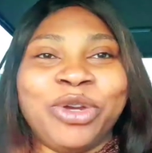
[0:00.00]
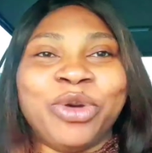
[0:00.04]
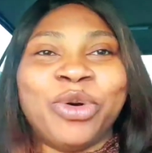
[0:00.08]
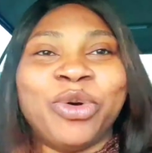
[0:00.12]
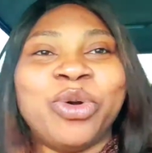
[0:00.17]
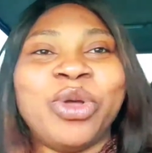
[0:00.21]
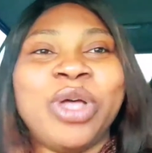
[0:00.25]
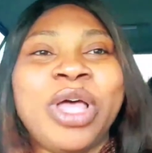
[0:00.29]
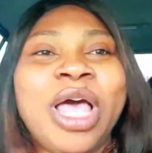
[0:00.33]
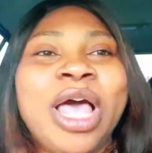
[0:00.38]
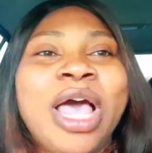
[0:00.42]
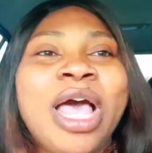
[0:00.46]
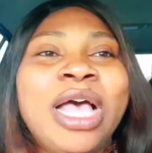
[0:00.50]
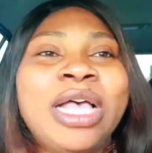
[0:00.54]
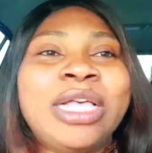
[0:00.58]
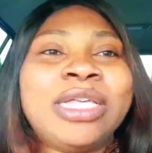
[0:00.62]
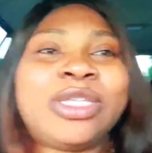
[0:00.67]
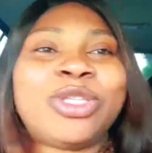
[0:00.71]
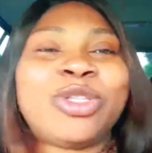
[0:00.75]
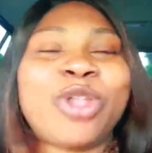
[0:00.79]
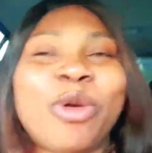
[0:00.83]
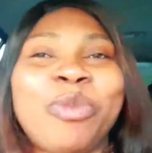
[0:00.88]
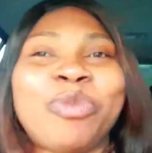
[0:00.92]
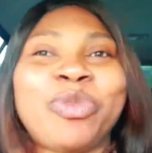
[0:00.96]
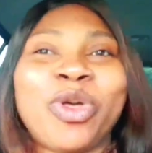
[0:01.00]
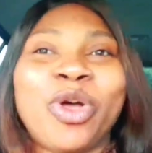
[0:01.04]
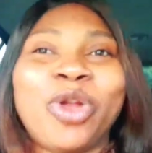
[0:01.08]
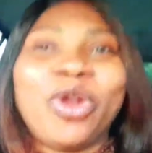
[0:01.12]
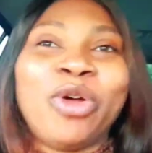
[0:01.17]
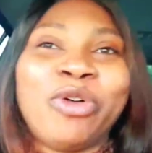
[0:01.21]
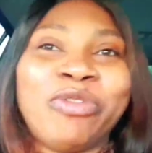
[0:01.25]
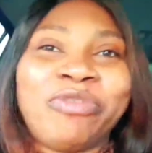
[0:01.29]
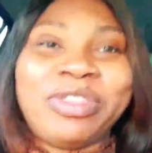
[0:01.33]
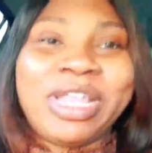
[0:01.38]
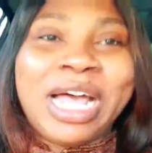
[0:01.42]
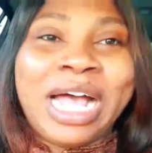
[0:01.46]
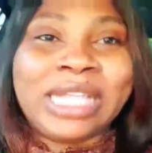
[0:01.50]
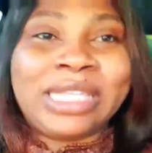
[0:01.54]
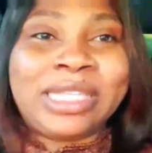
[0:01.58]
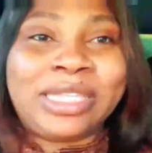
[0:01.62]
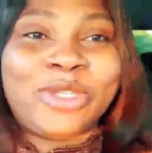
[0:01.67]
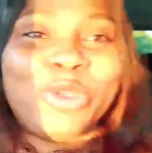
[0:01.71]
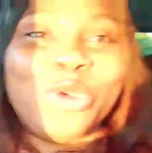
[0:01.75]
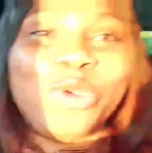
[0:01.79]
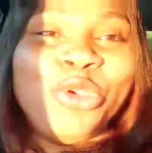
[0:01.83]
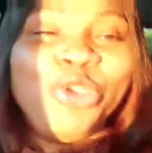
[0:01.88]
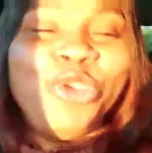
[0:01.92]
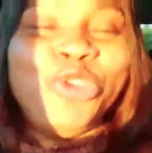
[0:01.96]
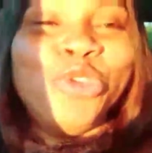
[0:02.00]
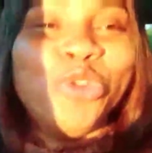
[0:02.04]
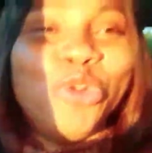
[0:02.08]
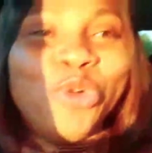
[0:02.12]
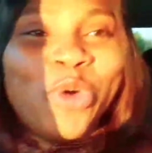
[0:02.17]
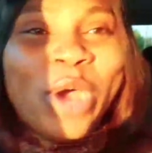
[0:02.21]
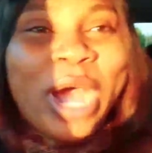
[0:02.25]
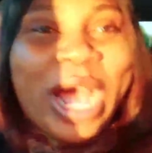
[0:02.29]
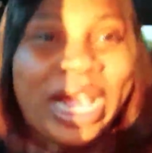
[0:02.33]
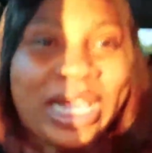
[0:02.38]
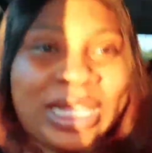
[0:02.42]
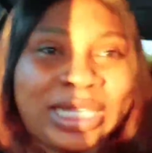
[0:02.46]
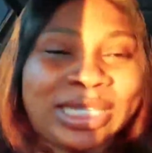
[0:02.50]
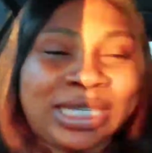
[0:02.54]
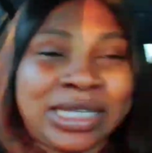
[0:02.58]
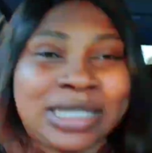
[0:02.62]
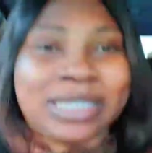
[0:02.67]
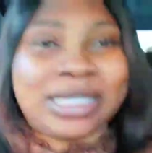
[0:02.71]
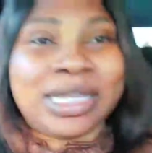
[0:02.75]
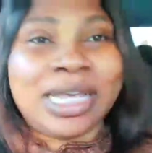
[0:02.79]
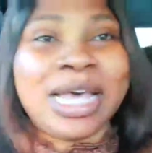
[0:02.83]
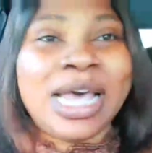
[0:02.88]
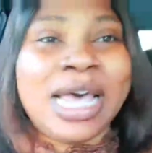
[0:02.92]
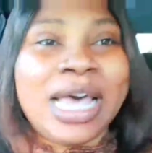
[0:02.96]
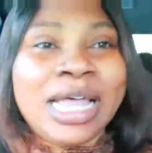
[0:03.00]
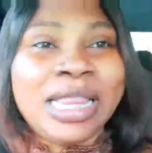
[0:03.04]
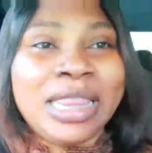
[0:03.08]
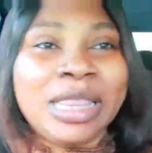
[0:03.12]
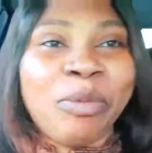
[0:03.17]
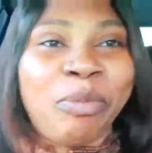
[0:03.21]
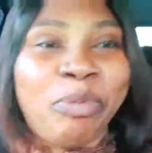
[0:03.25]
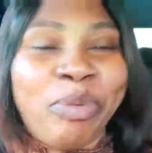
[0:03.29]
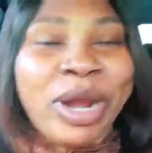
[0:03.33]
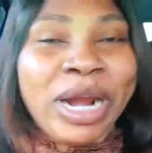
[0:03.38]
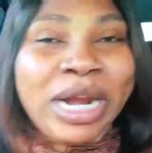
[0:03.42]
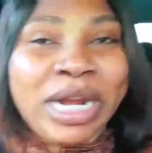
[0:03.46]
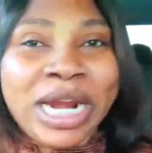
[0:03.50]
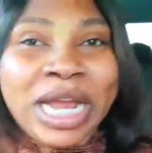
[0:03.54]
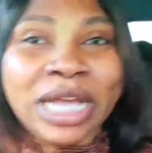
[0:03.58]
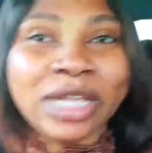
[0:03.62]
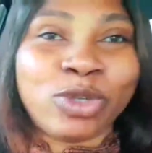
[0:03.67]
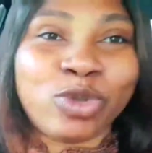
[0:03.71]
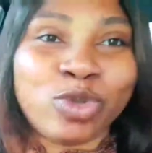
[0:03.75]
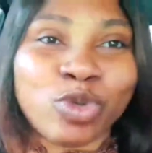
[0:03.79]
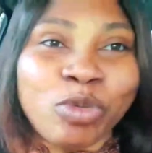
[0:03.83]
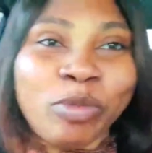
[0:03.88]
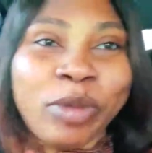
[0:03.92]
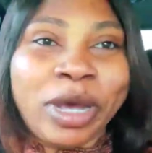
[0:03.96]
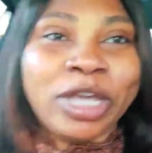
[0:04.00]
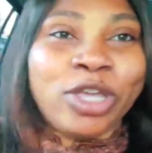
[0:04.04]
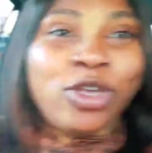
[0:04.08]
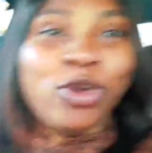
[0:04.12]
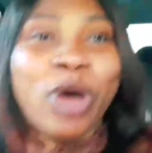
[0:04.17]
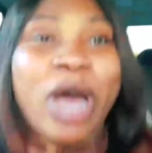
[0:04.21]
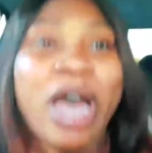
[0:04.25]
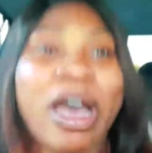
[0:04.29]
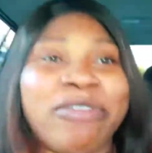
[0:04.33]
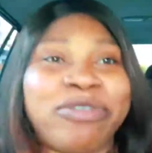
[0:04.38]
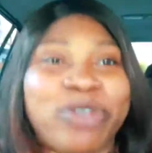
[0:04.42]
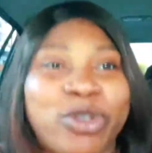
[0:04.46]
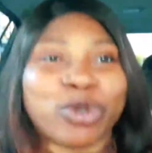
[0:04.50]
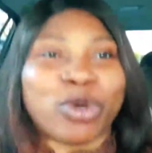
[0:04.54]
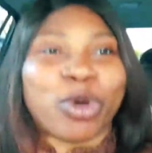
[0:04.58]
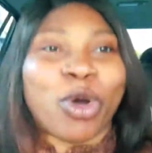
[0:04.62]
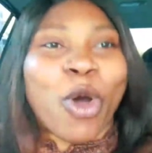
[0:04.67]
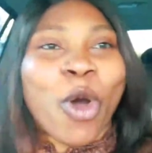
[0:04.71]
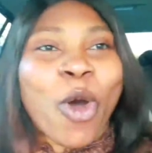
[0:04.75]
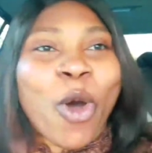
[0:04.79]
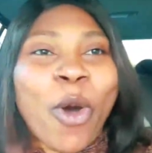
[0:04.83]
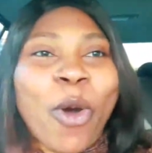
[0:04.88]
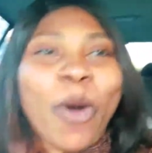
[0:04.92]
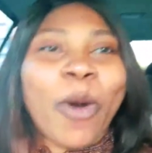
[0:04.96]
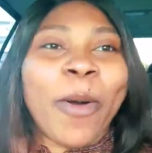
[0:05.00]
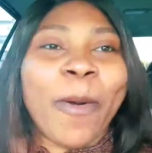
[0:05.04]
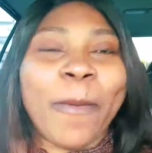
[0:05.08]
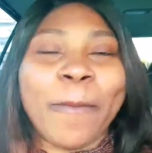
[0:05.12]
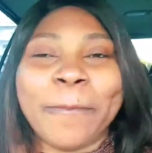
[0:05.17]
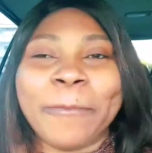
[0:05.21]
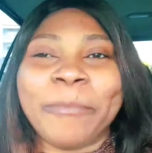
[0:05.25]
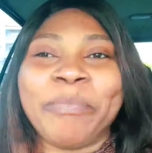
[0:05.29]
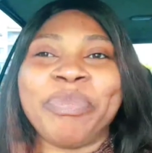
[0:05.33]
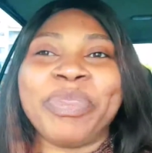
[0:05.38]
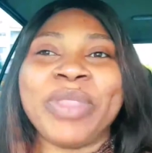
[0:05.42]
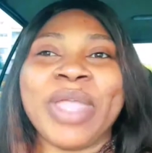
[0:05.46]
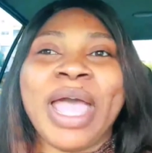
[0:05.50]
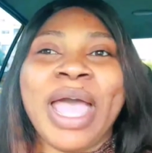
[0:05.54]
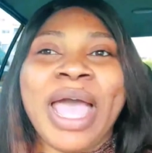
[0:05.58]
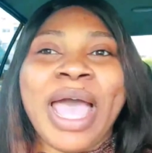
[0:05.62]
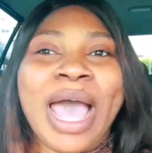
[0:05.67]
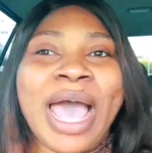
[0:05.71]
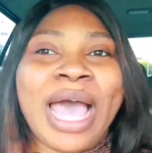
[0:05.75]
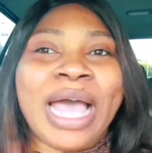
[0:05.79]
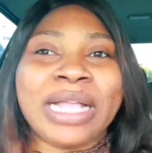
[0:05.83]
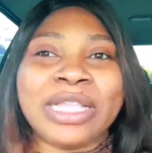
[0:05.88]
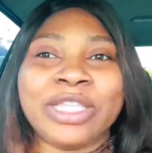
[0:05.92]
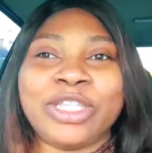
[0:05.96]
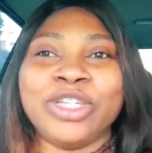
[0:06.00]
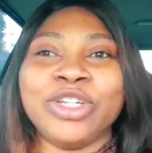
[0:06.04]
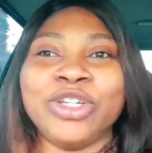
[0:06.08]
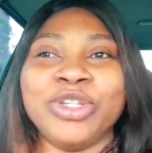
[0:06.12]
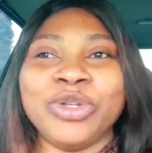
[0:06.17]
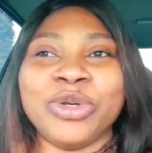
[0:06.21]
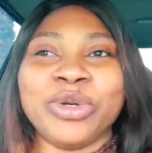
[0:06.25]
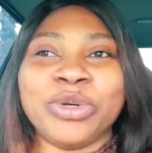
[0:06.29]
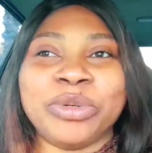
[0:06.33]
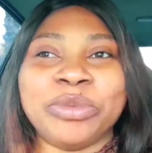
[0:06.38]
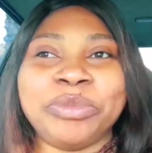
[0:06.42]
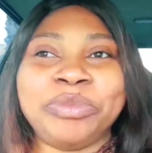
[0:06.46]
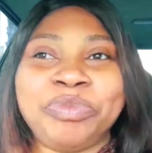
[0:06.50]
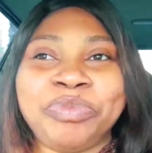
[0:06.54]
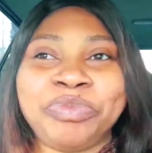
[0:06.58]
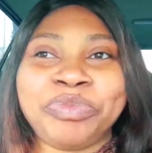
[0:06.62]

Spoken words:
know, stopped all of that. So you as the pregnant woman, you have to come and, you know,